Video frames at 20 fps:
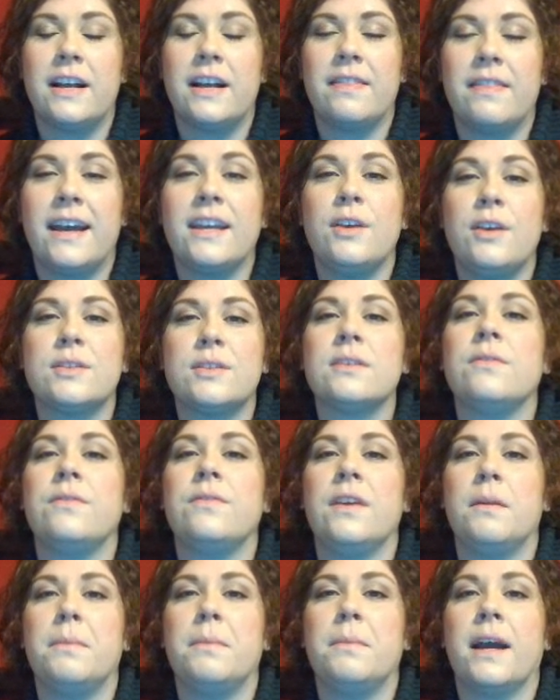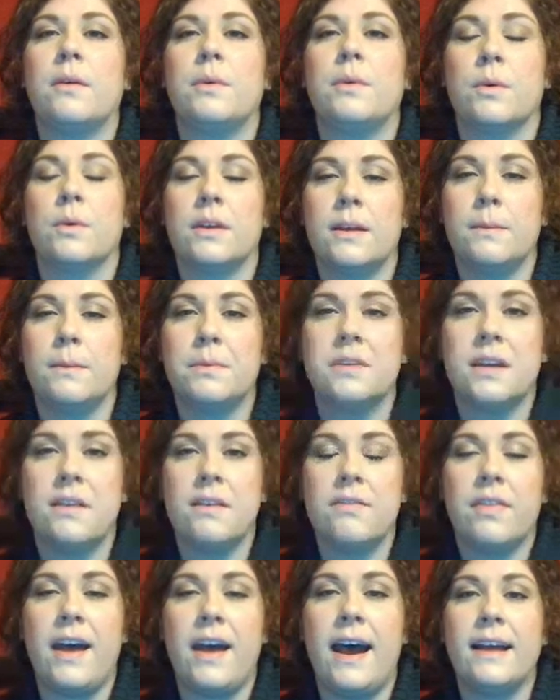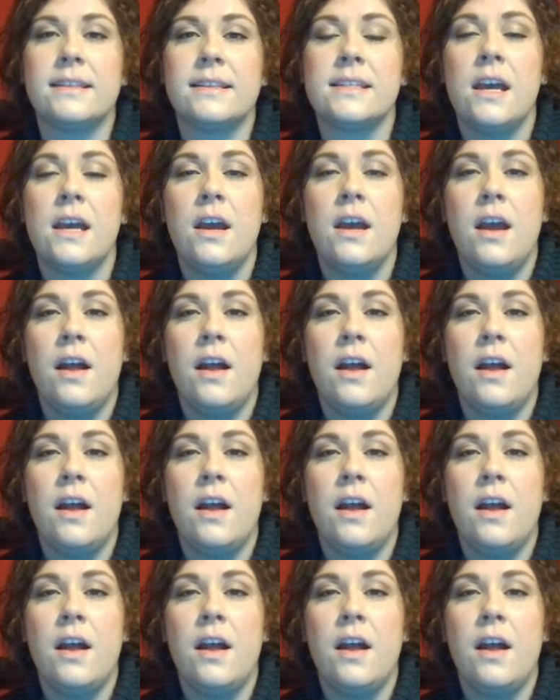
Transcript: and that use of feedback, we really believe that